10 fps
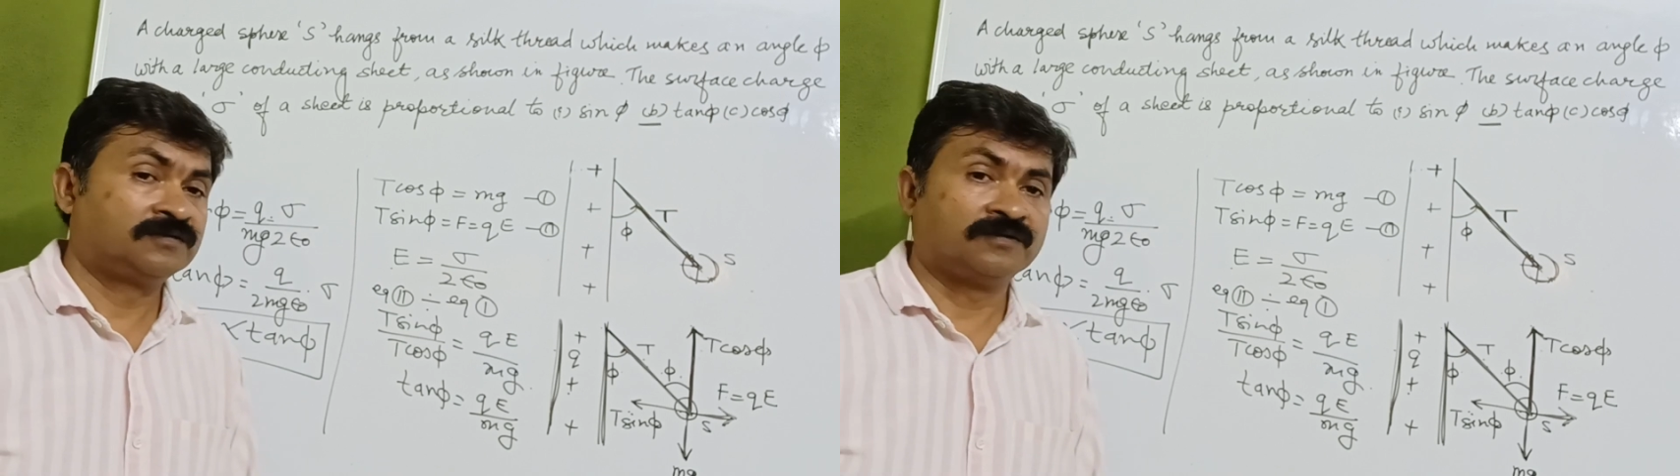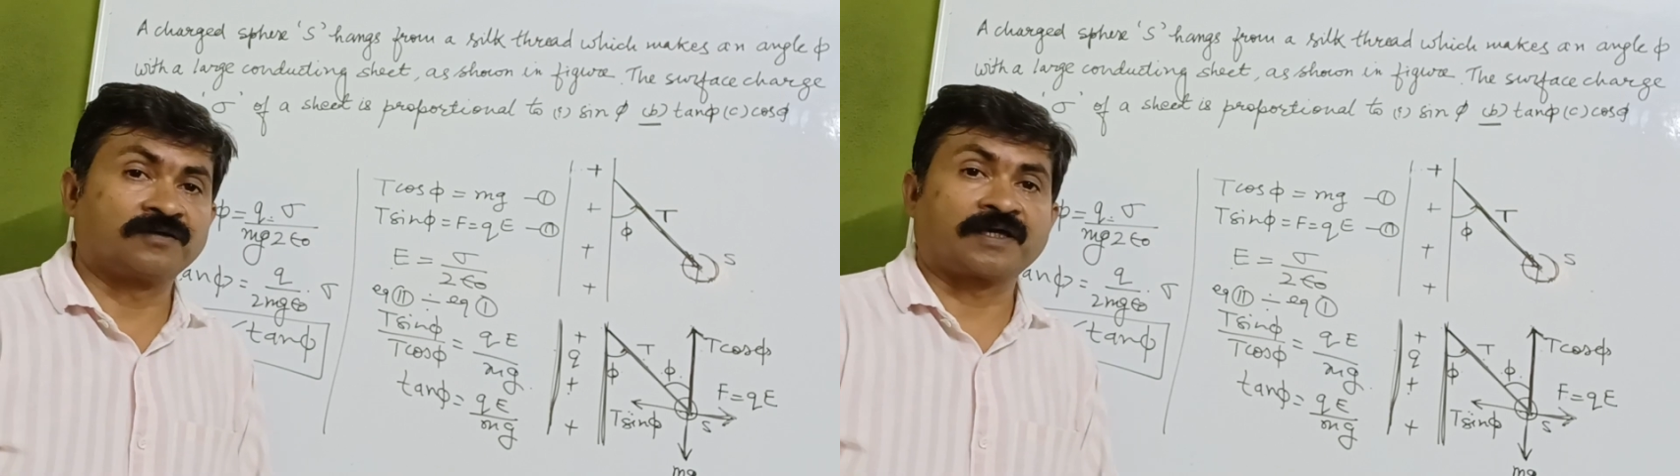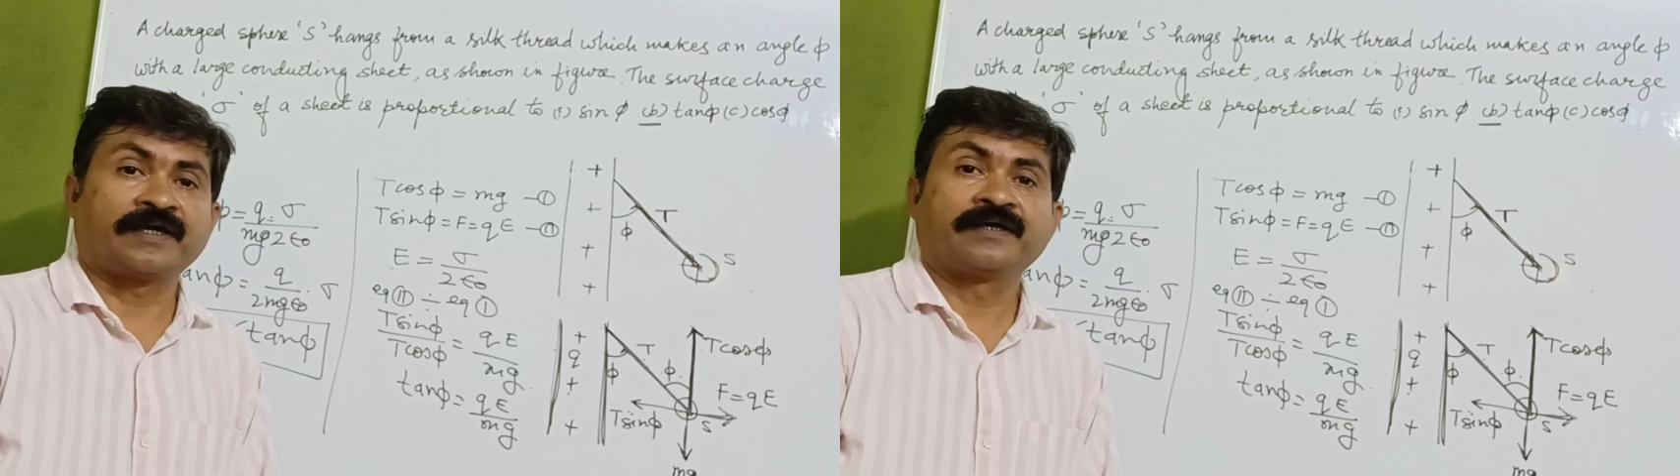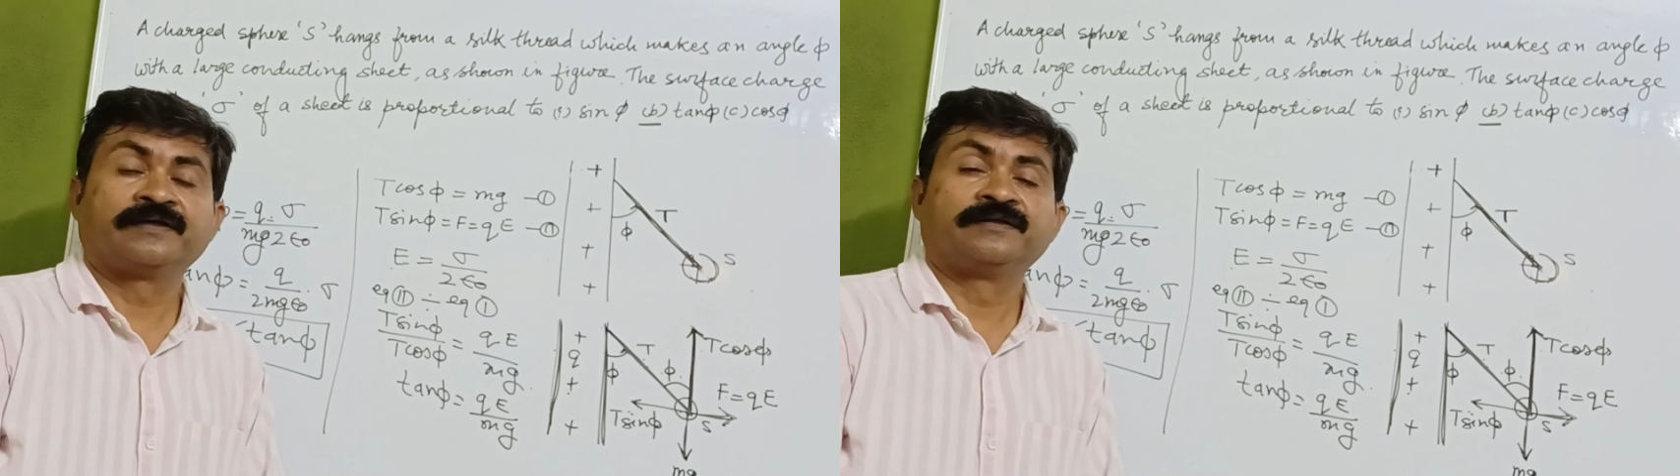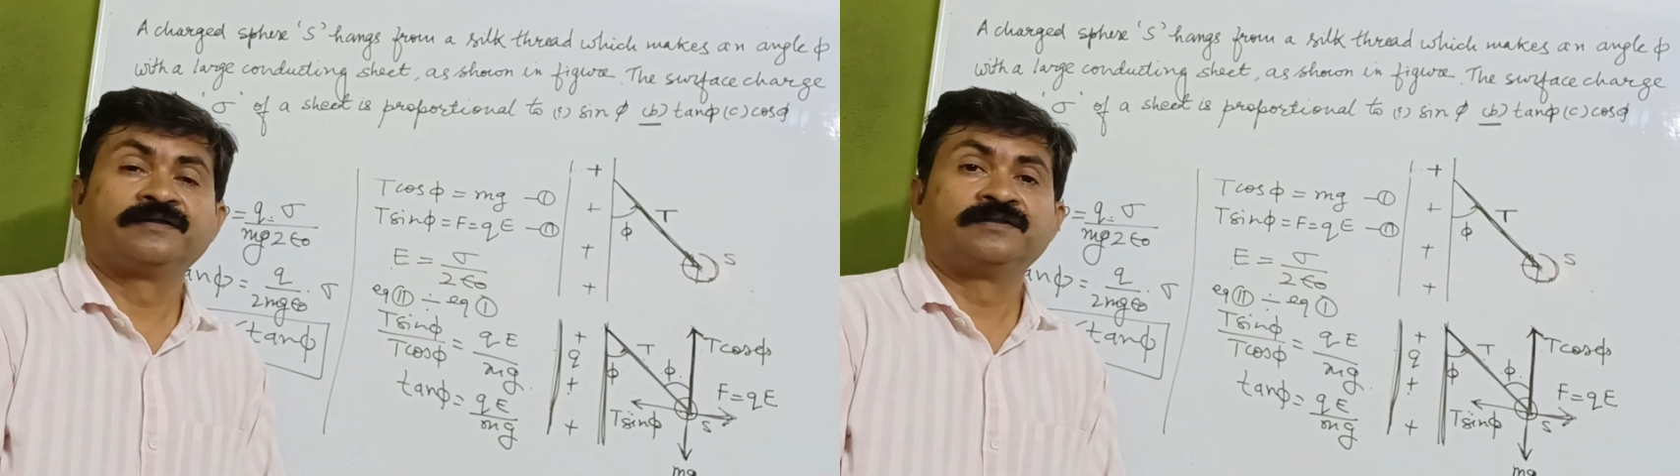Okay.
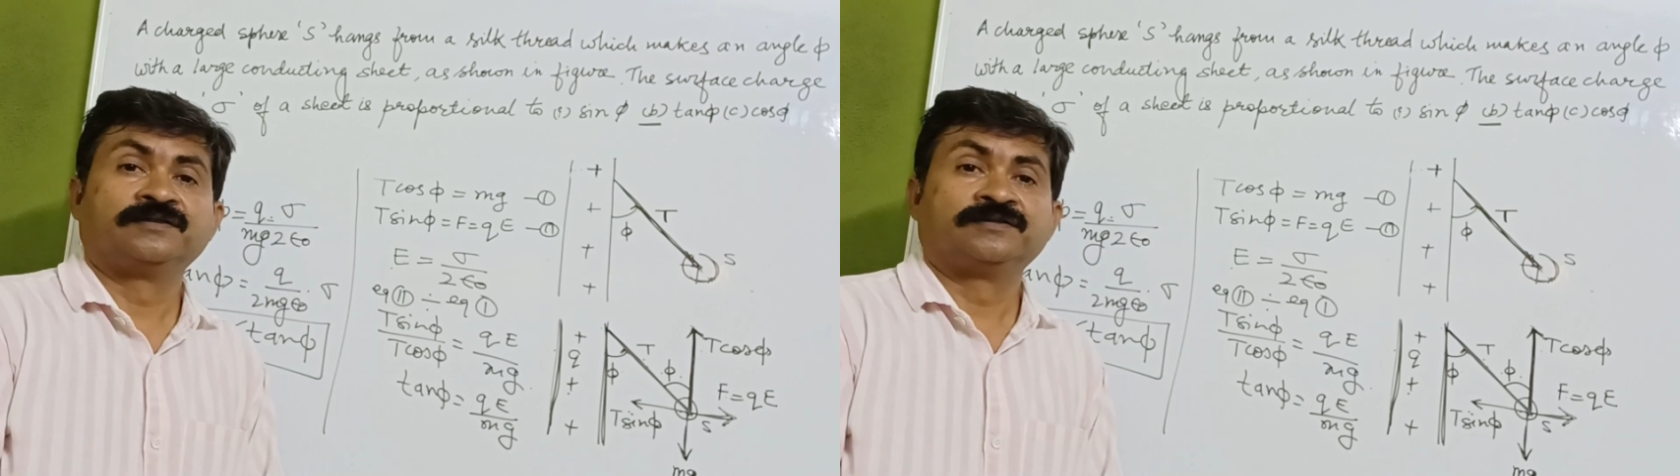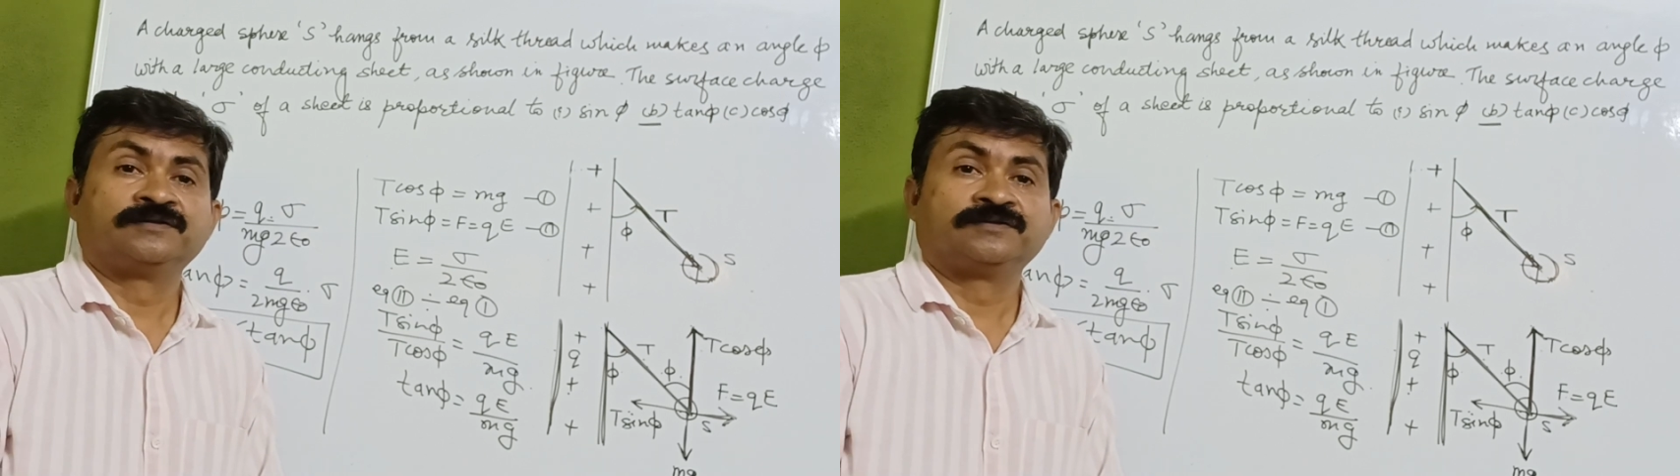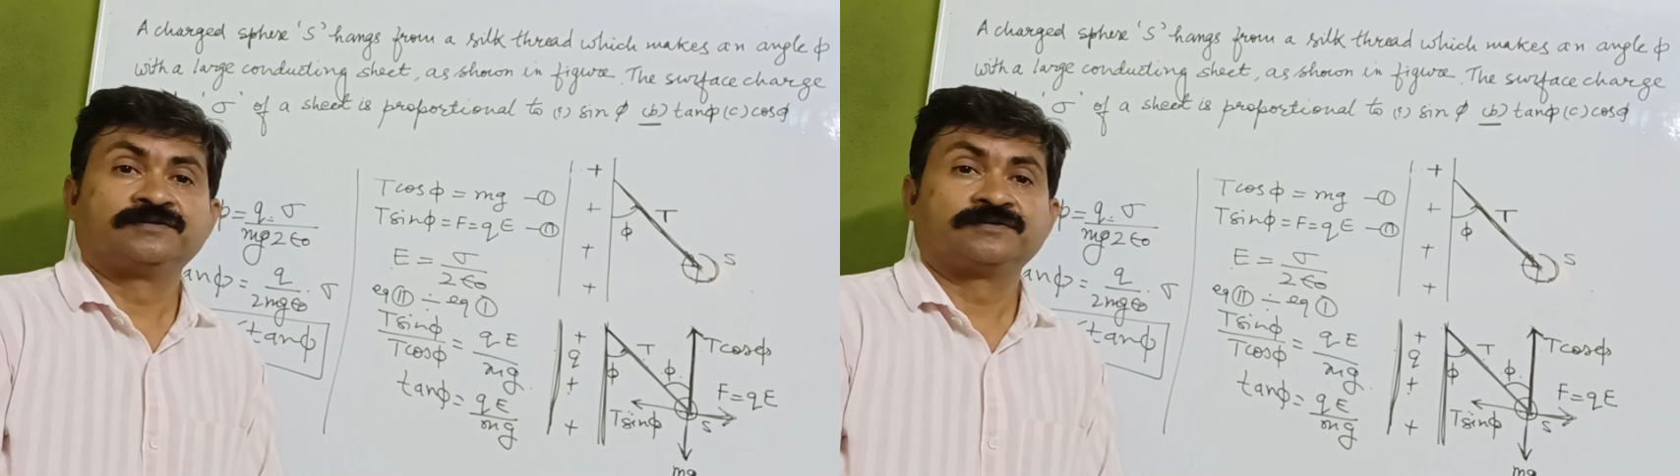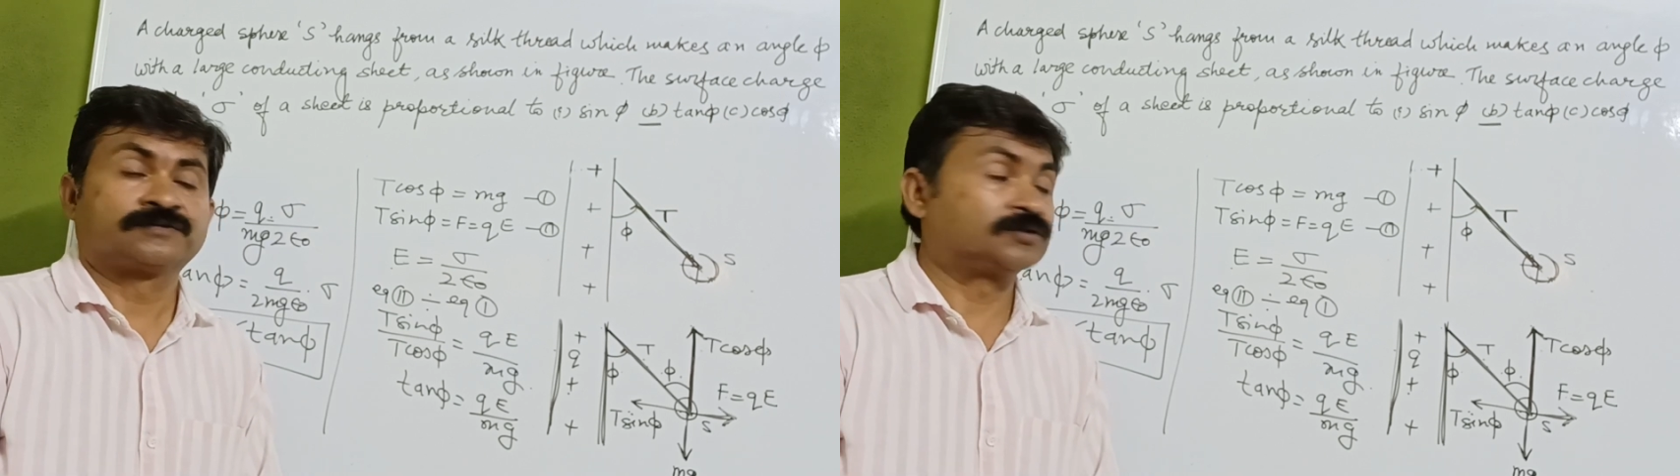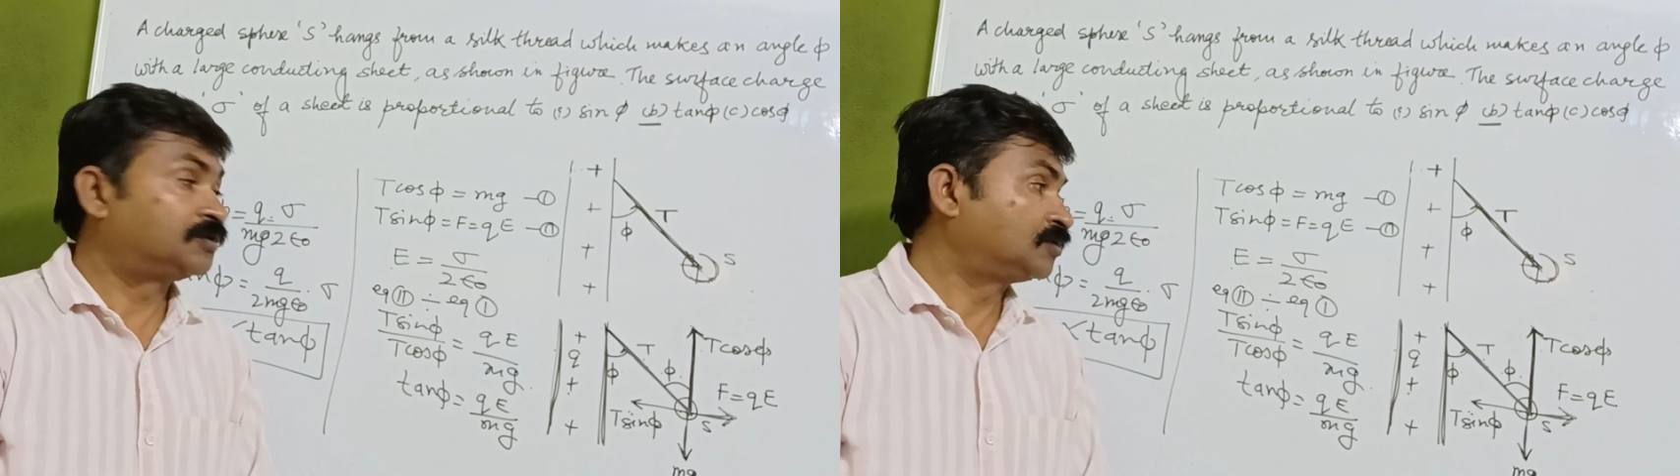
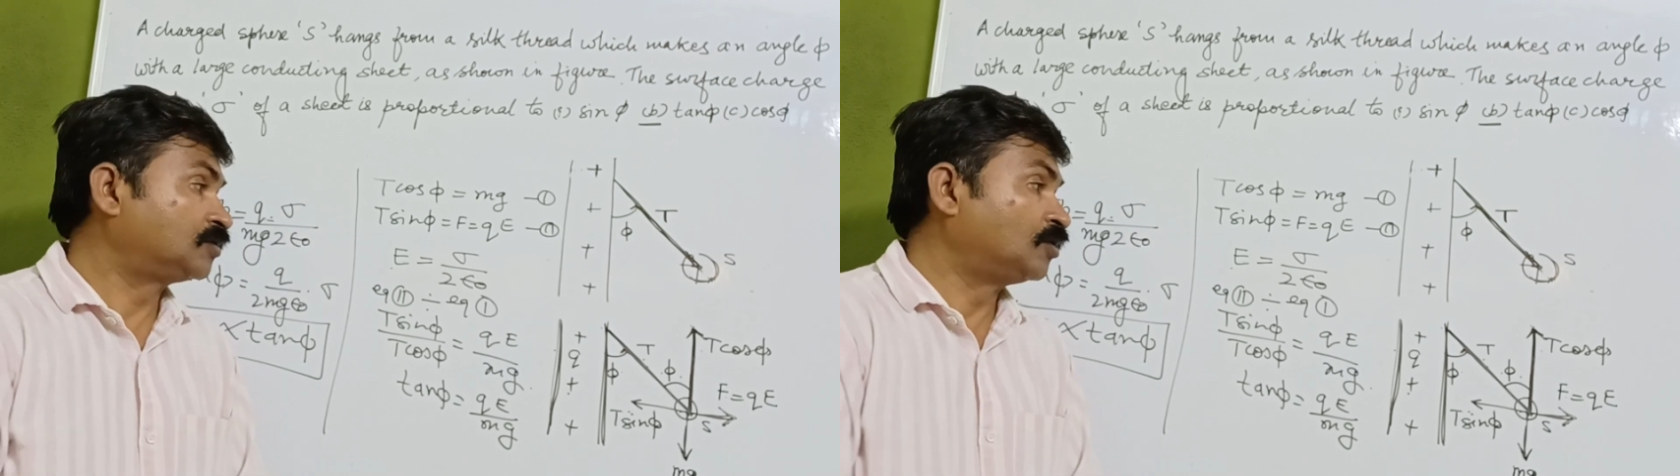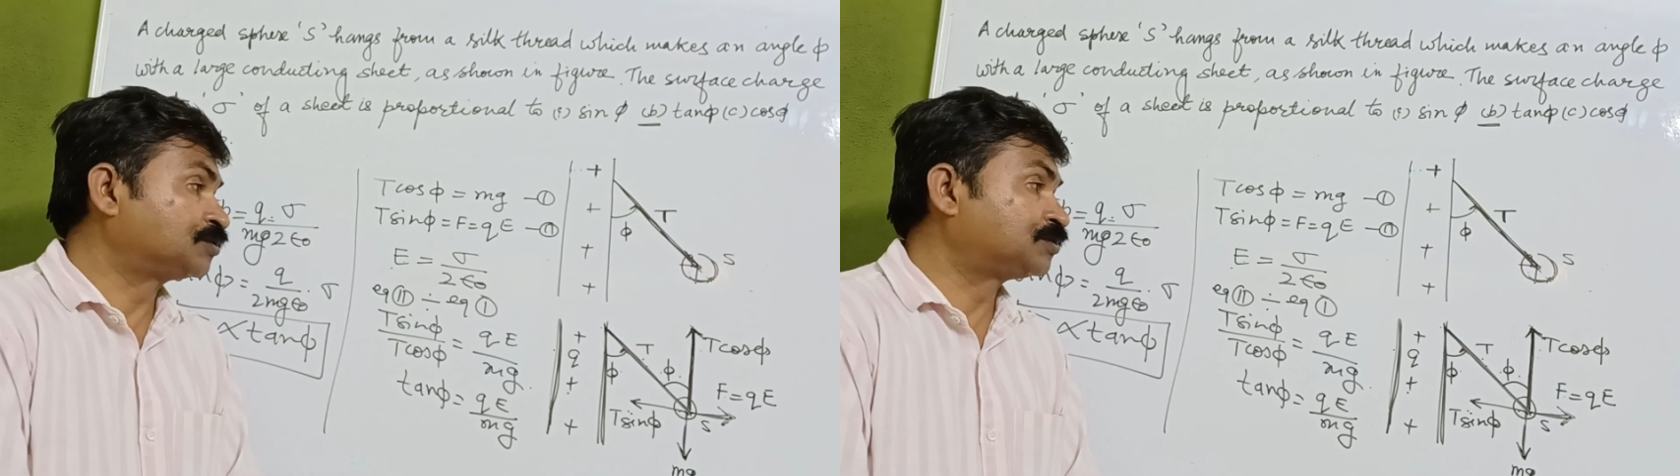So go